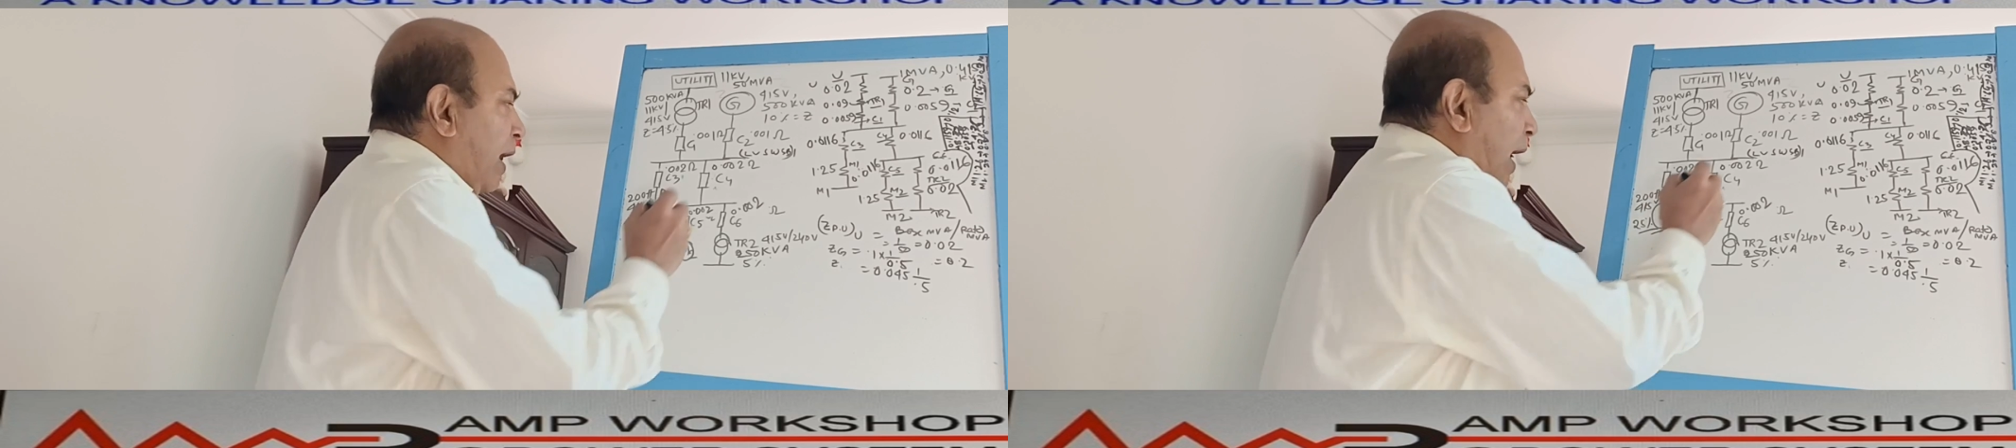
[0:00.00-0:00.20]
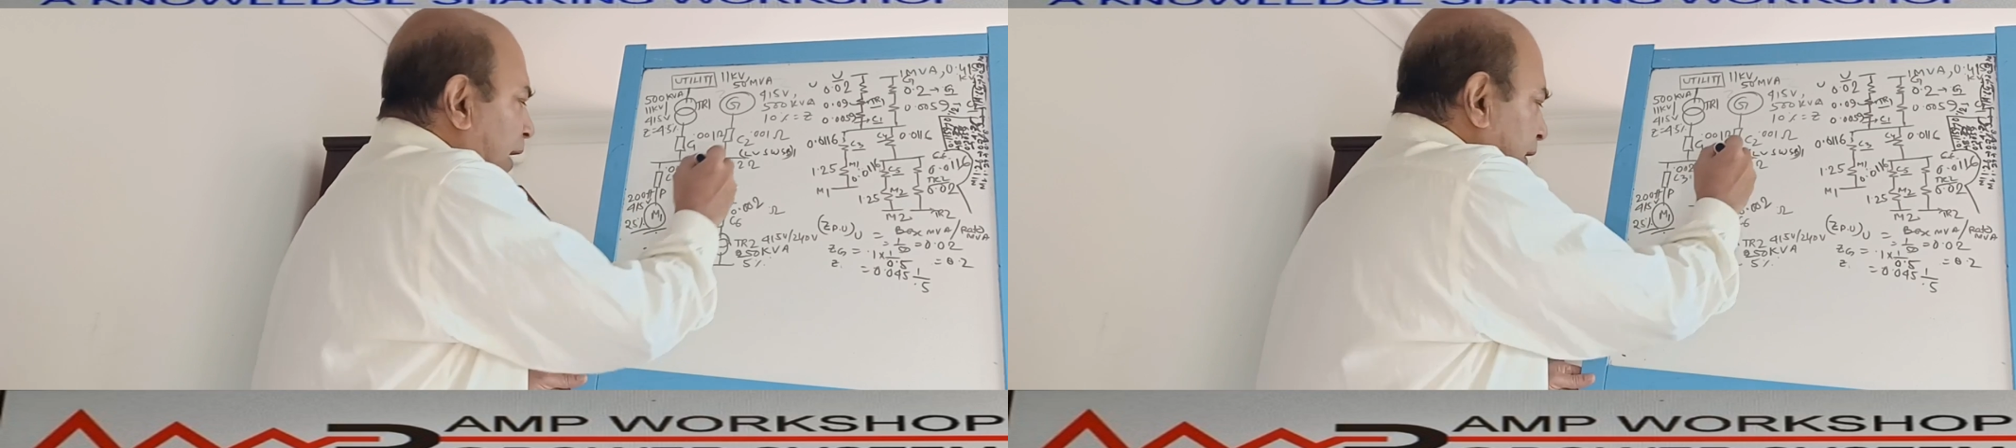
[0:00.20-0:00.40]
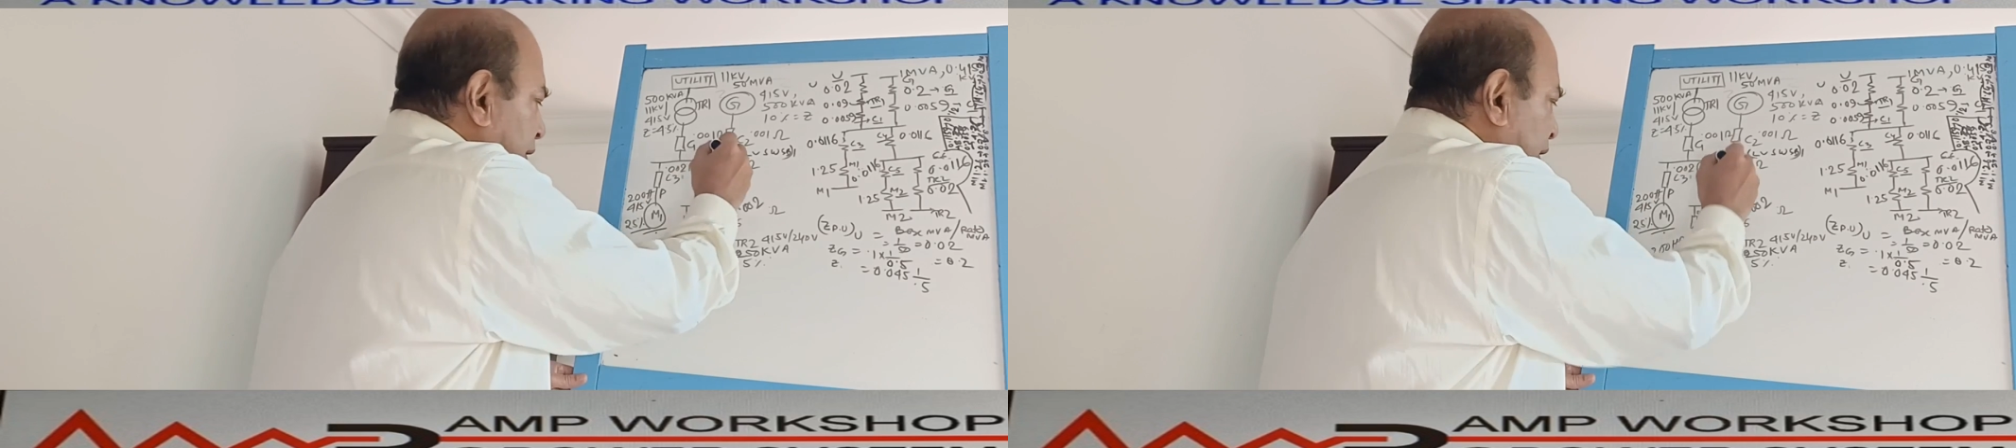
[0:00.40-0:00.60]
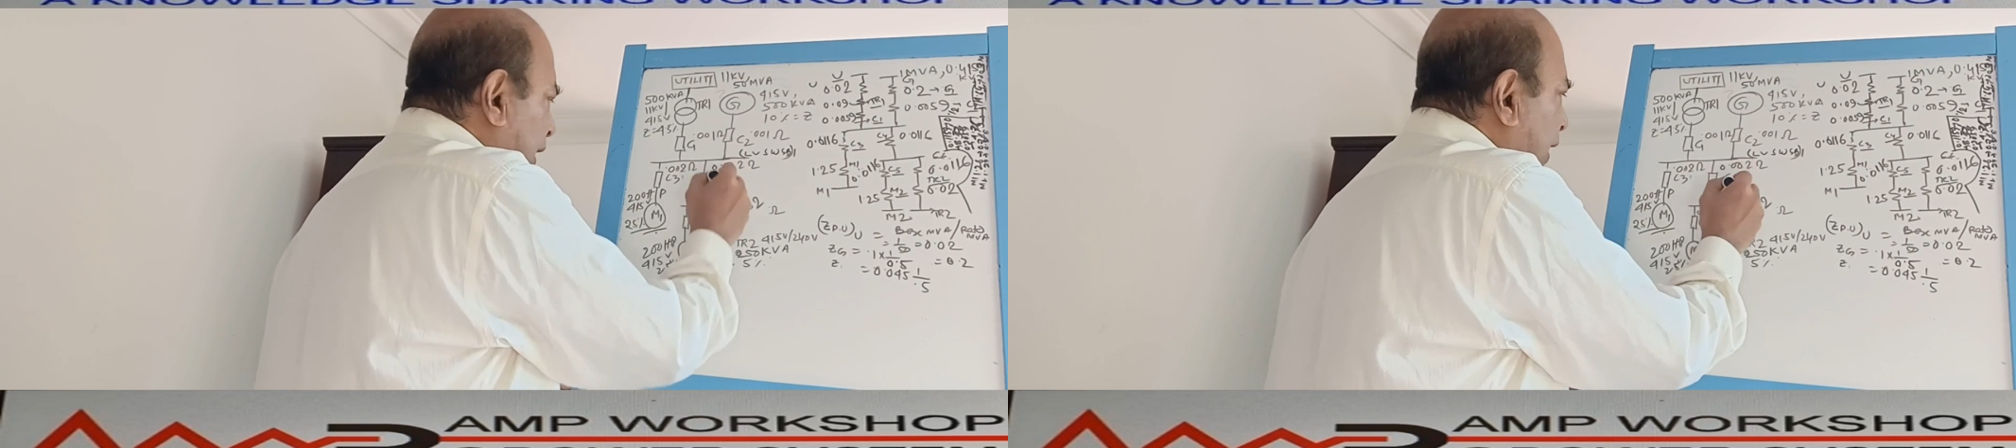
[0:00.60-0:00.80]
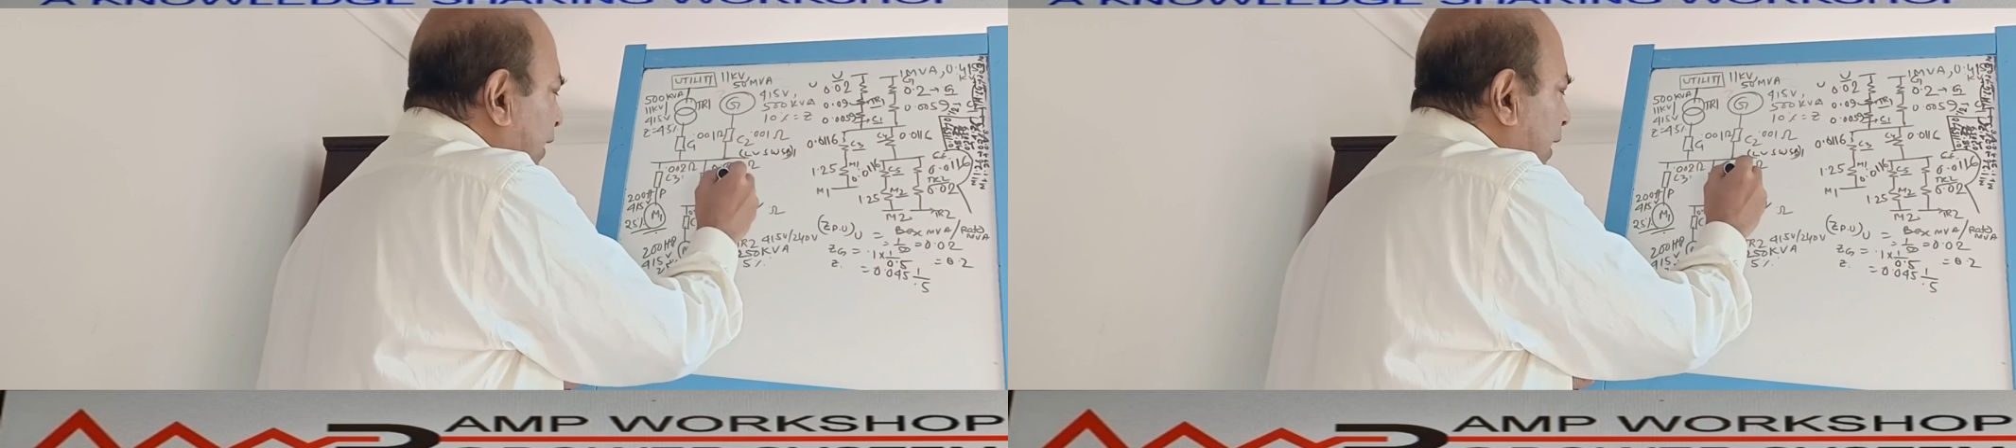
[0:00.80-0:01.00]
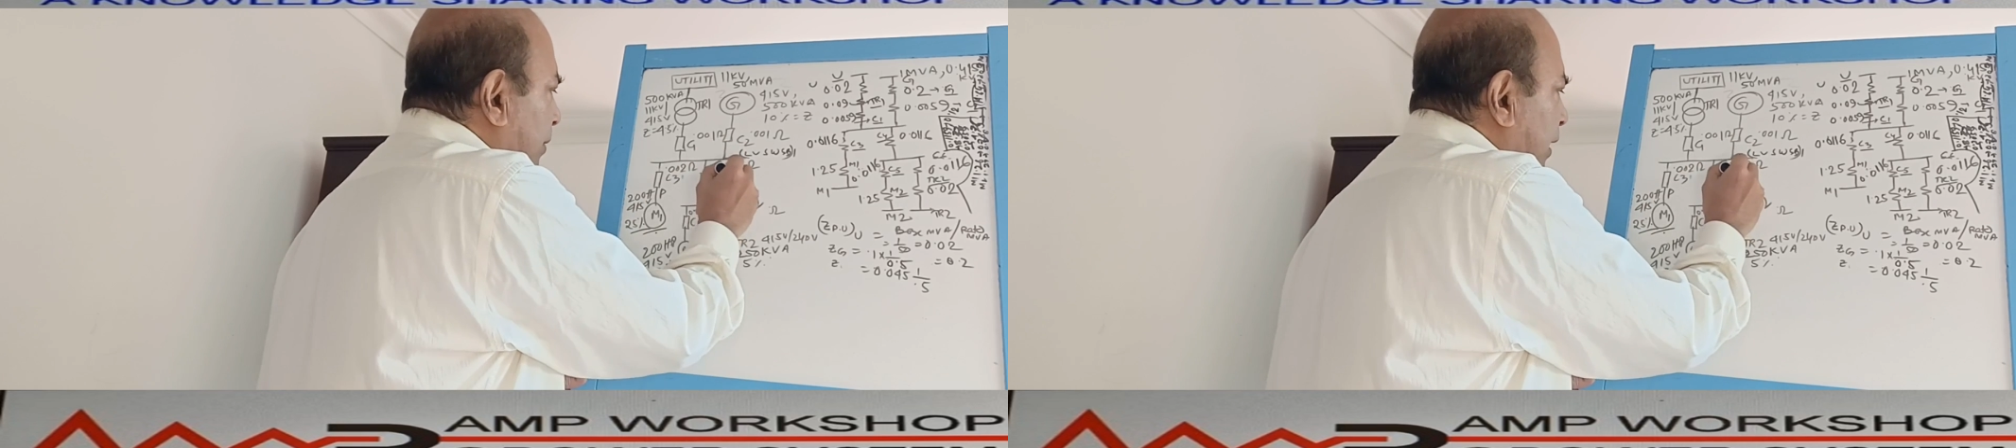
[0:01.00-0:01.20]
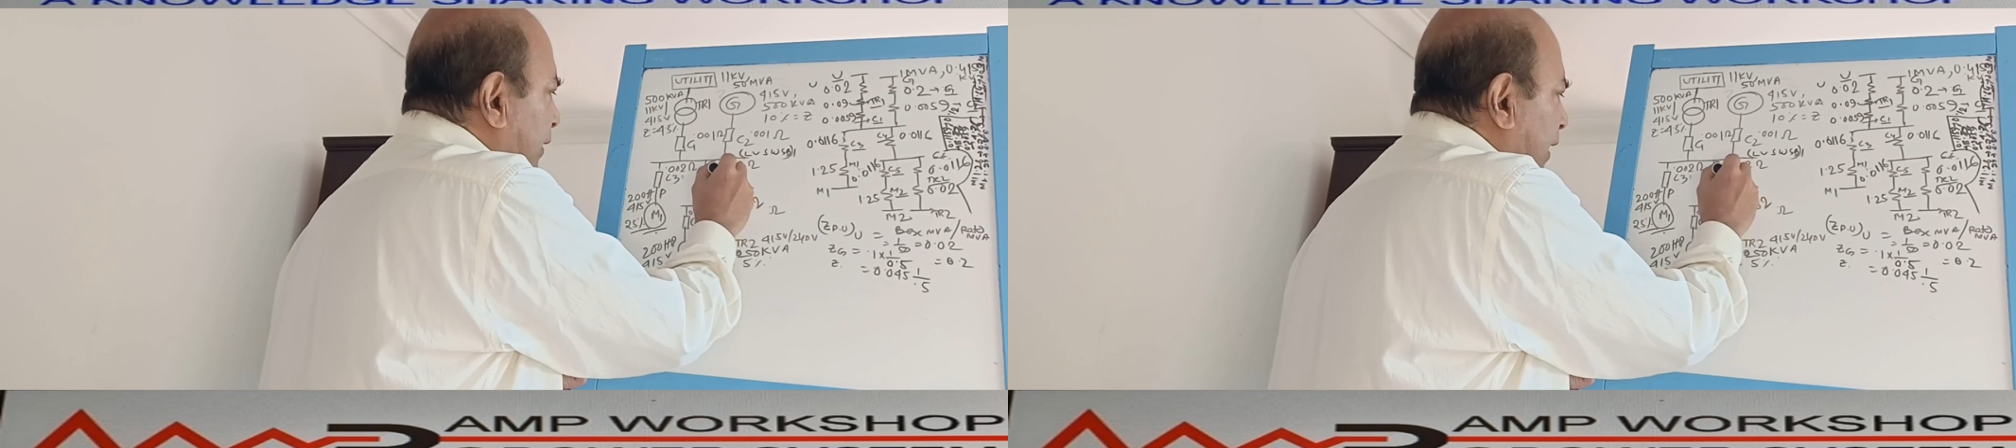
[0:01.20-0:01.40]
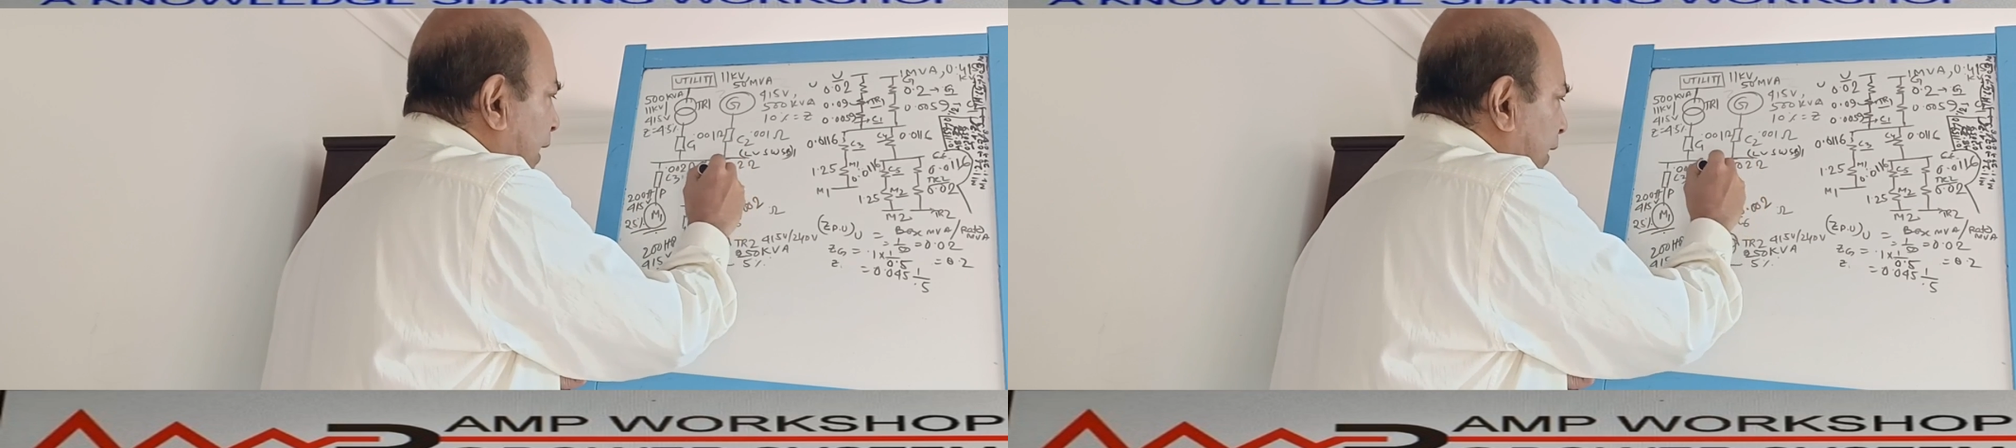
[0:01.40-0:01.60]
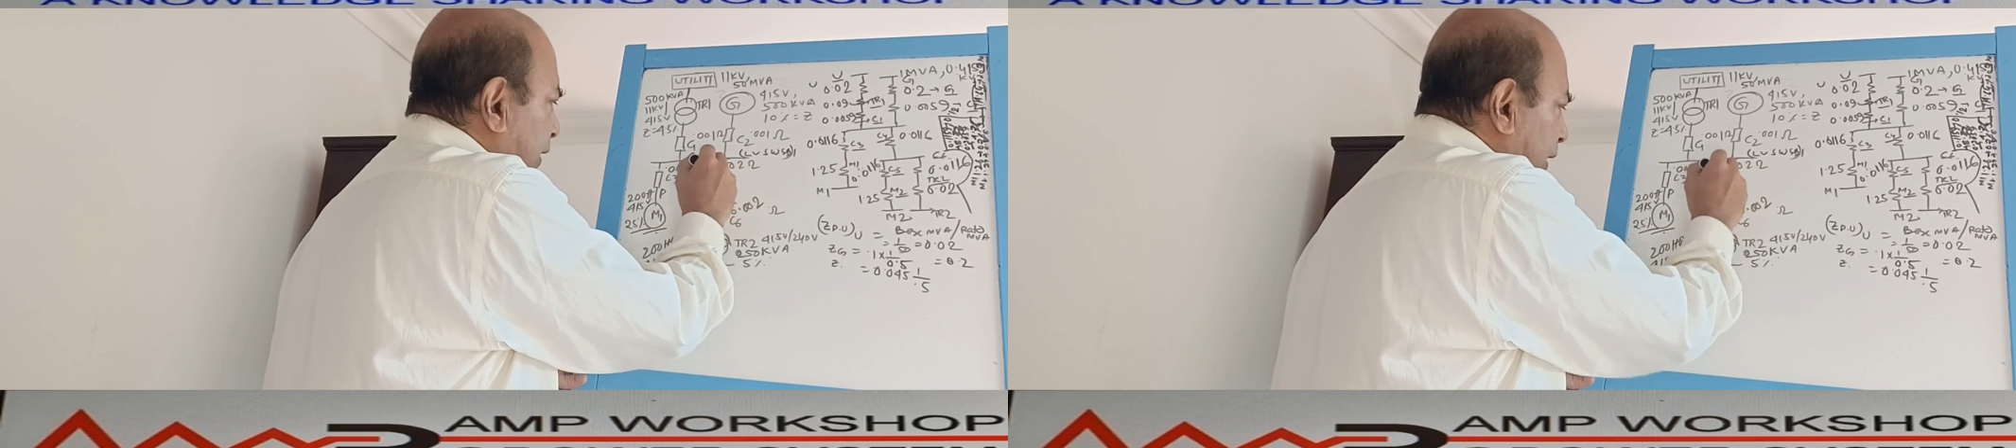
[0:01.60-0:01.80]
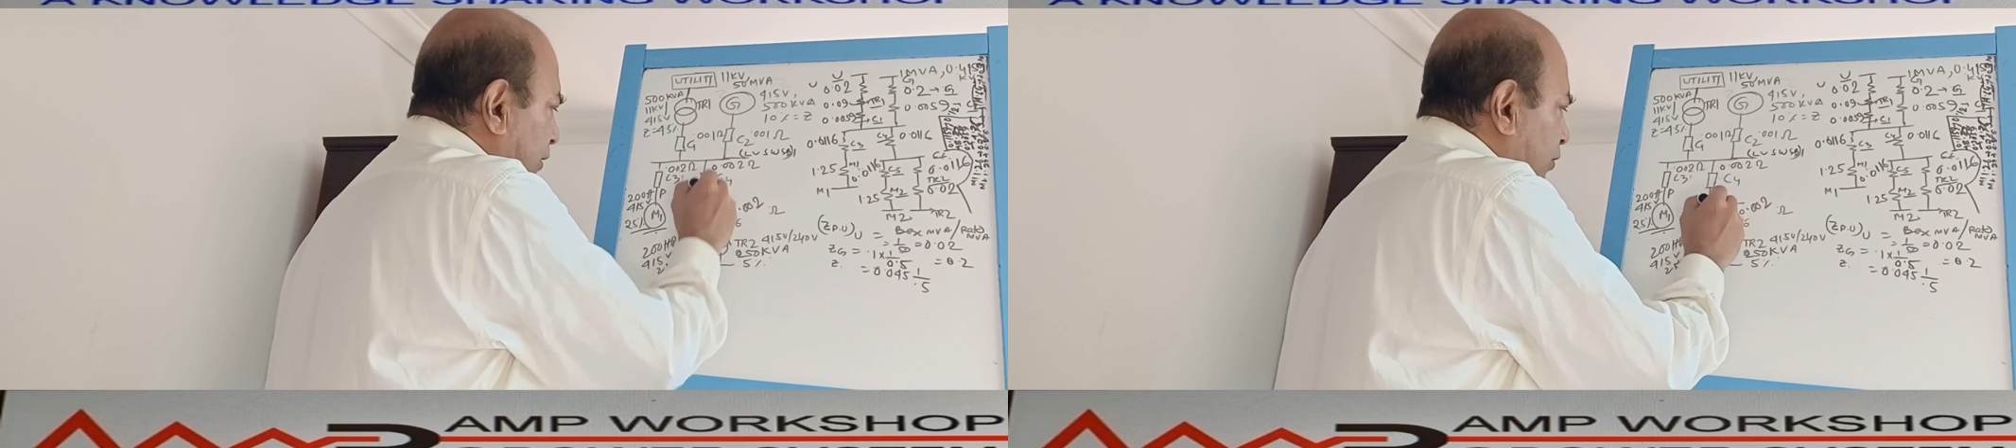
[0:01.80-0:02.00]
And the second cable is connected